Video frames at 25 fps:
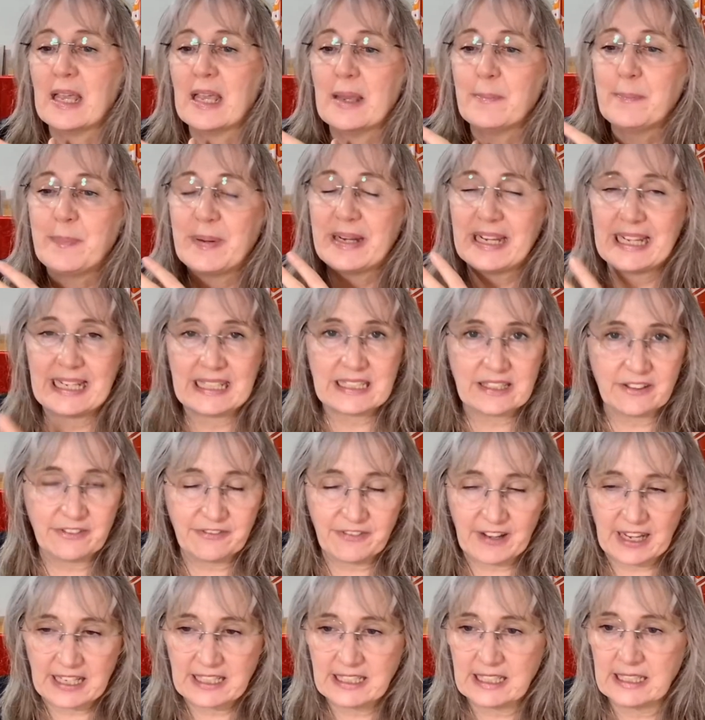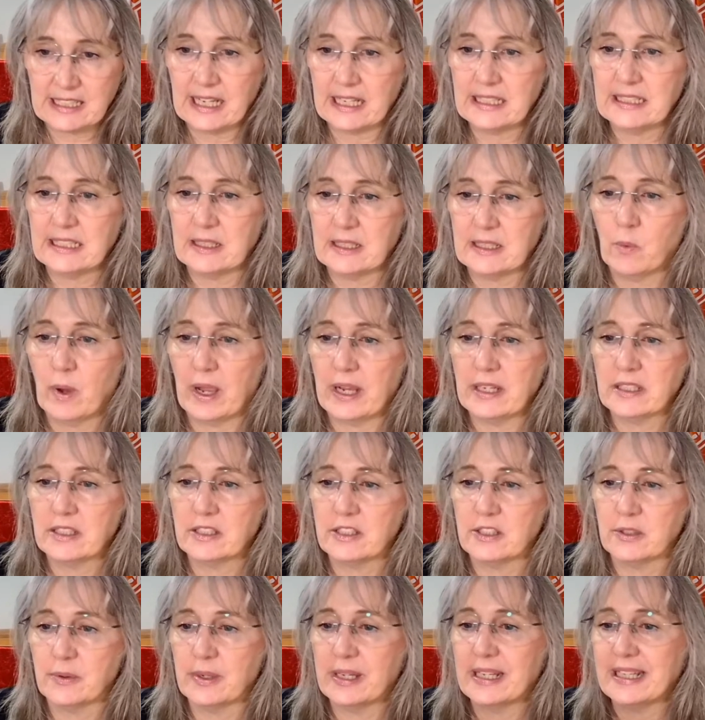but it is a fascinating way
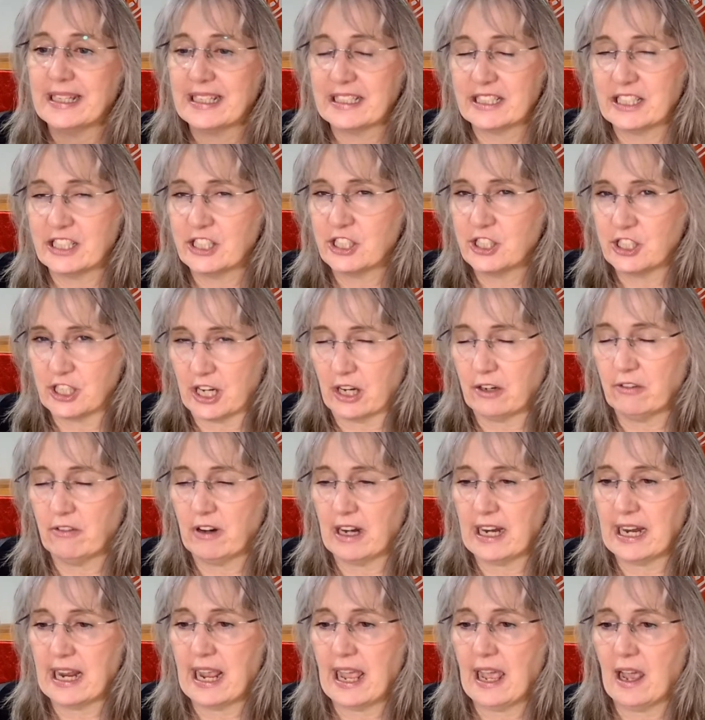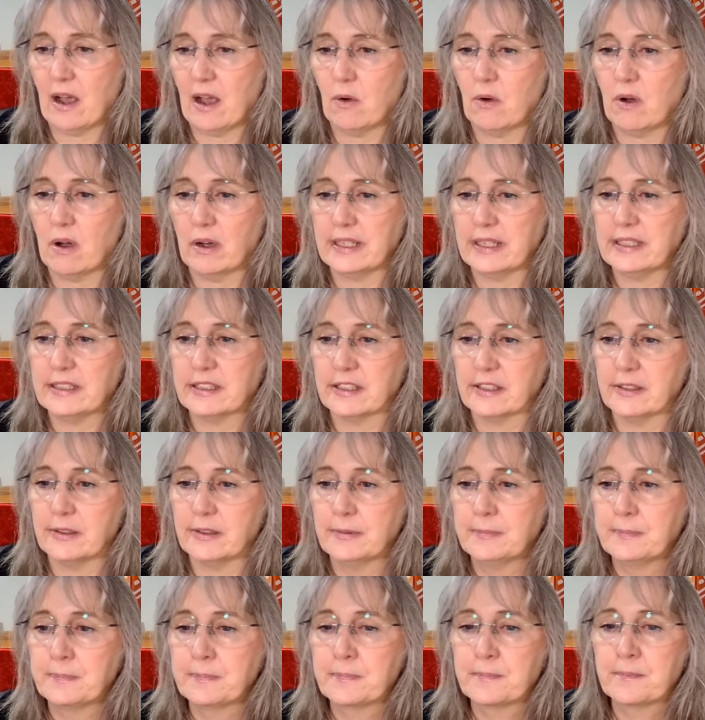to do it, and this is generally how I do.
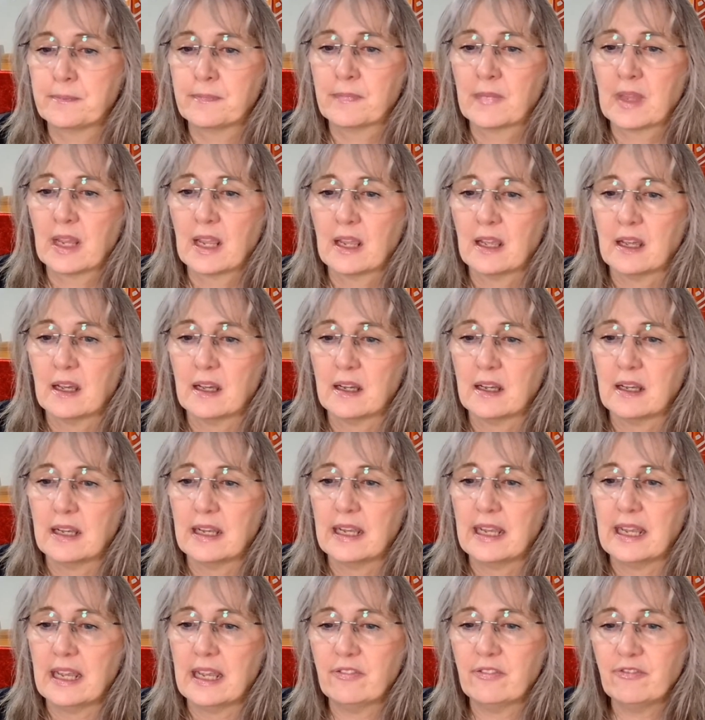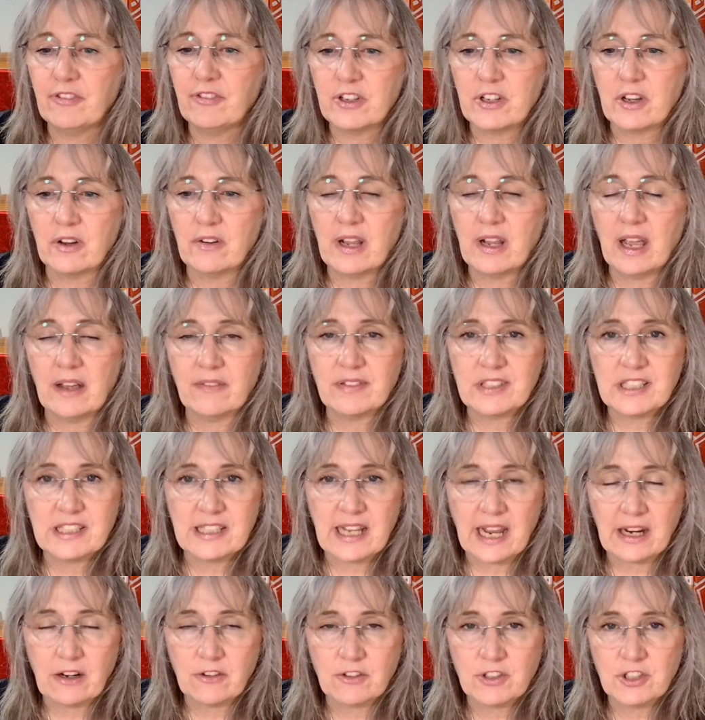If you don't have a
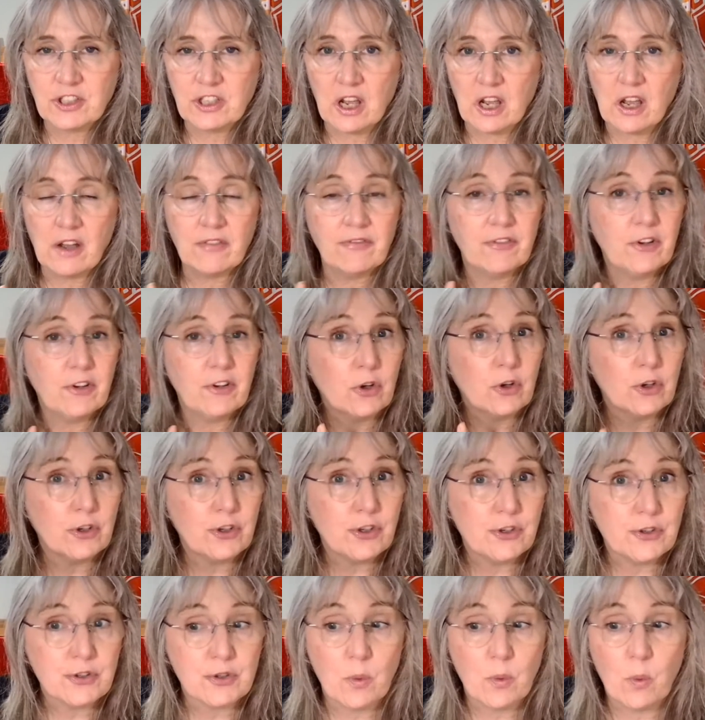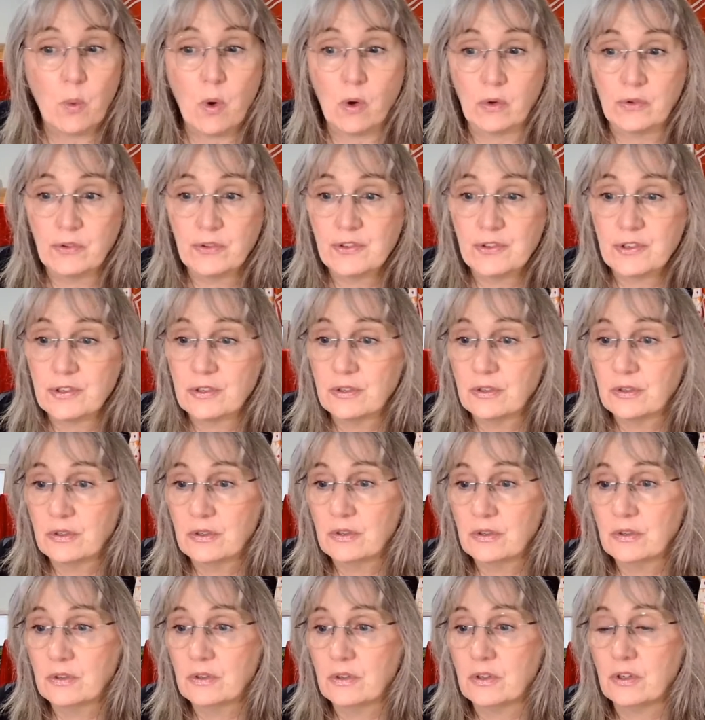stang or a staff, you could use a wand.
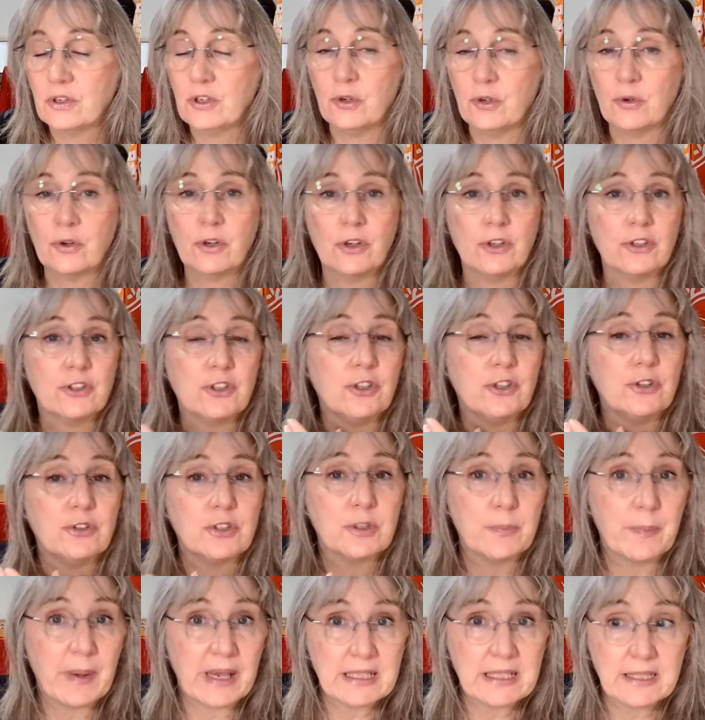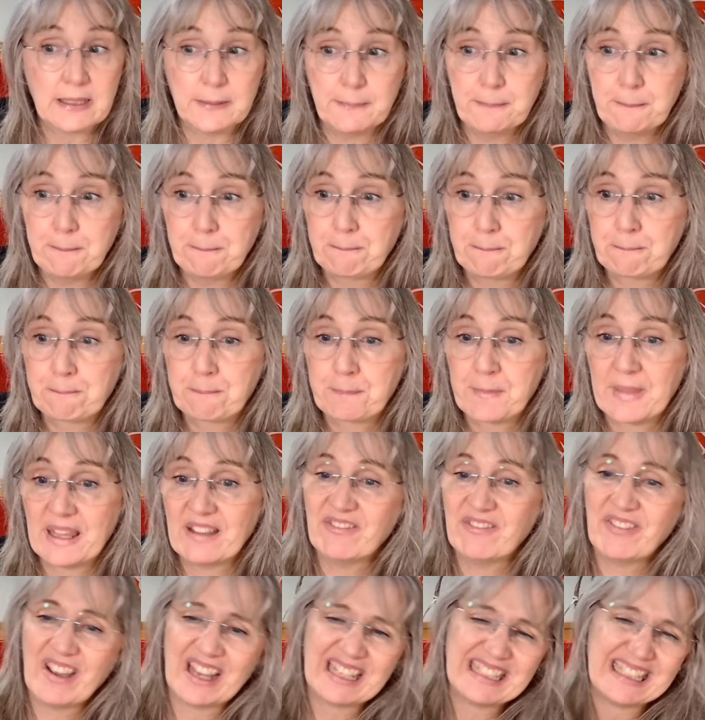You could use a besom.
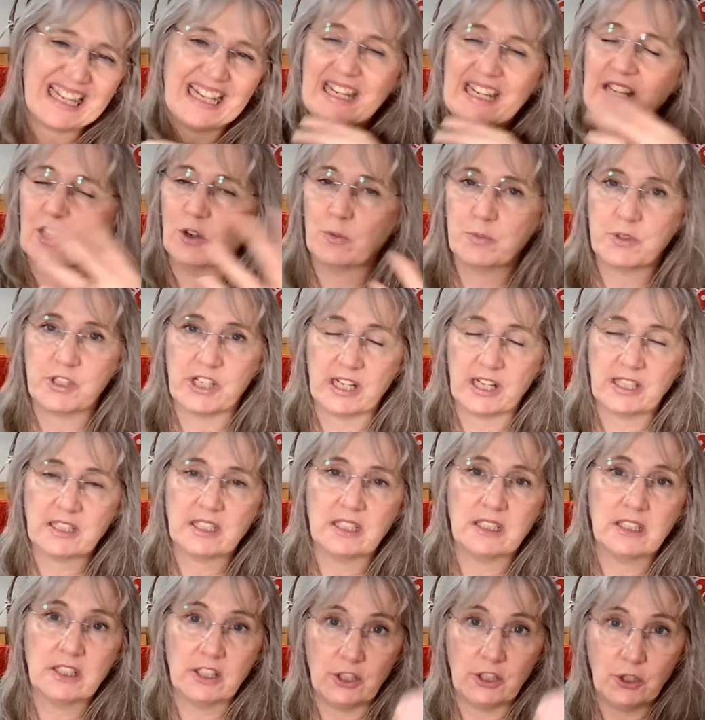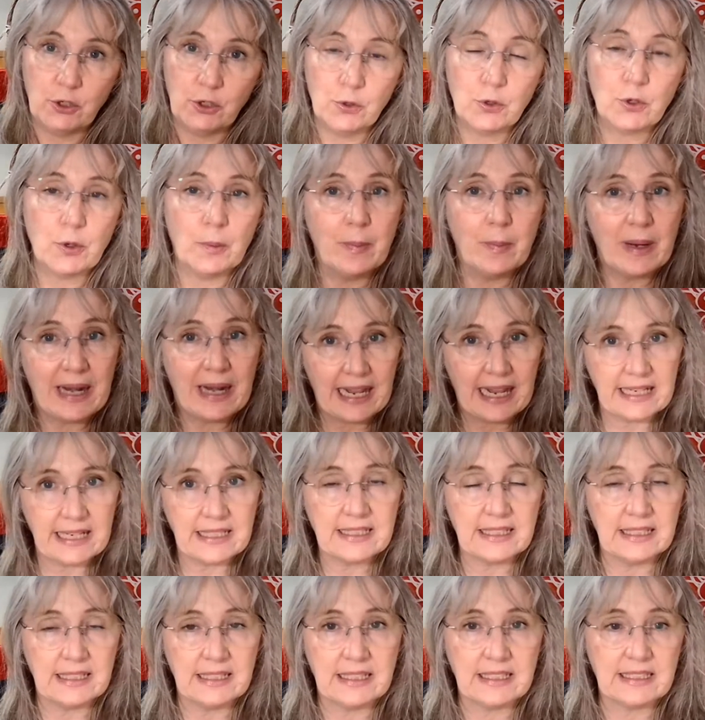In fact, any object that you can
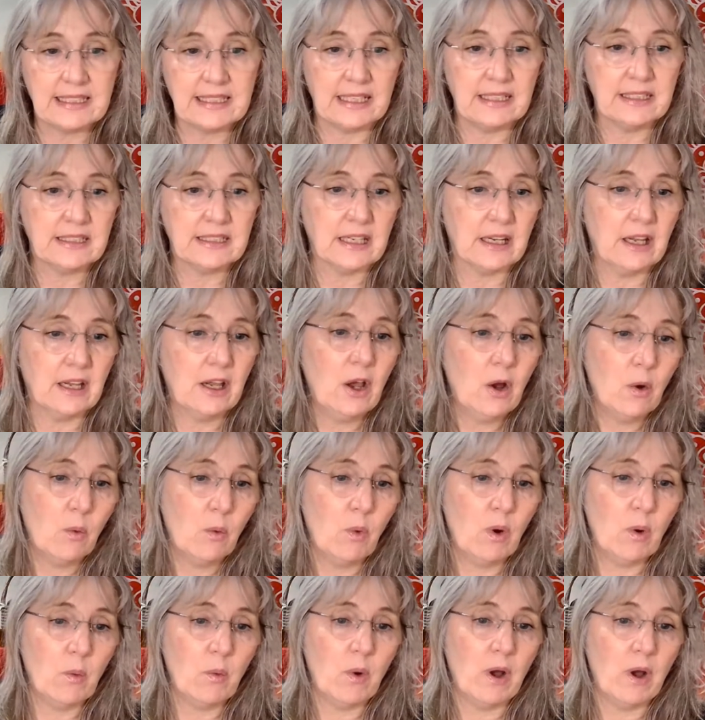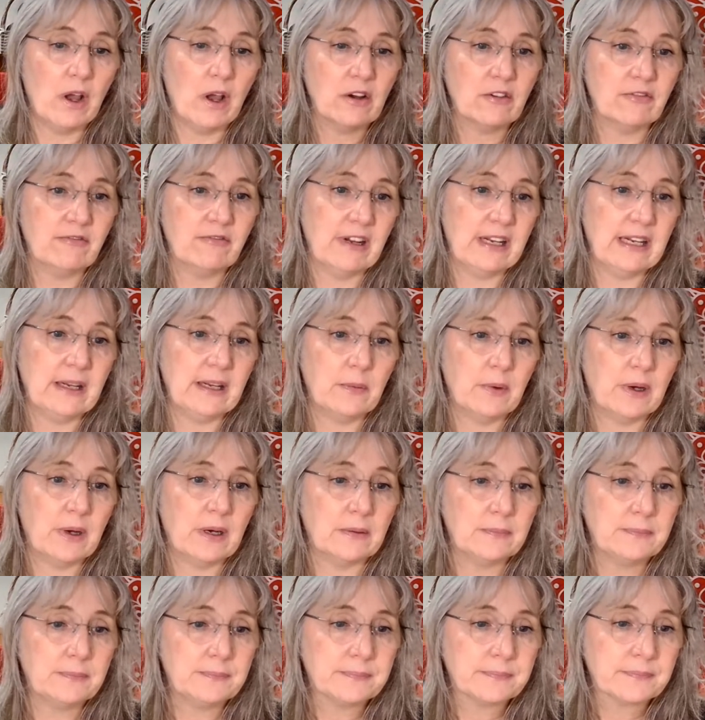place in the centre will work really
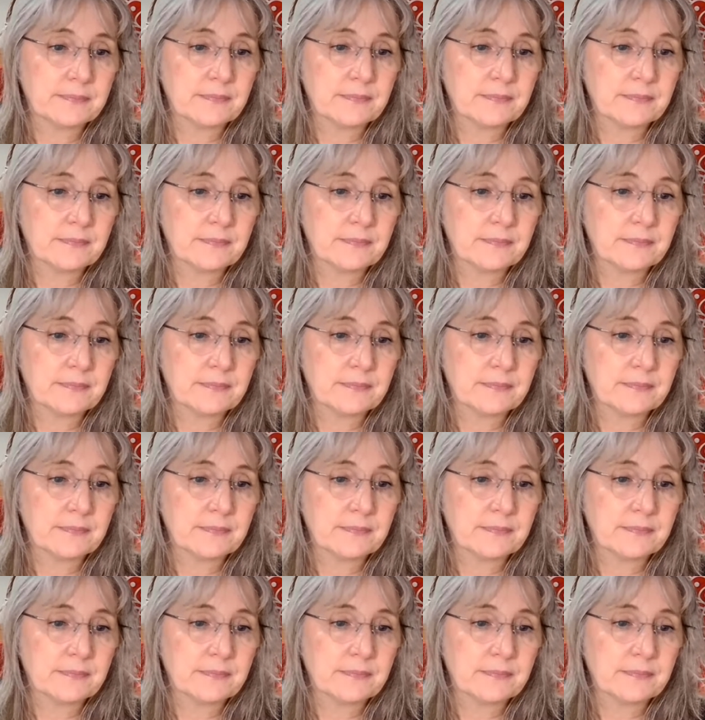well.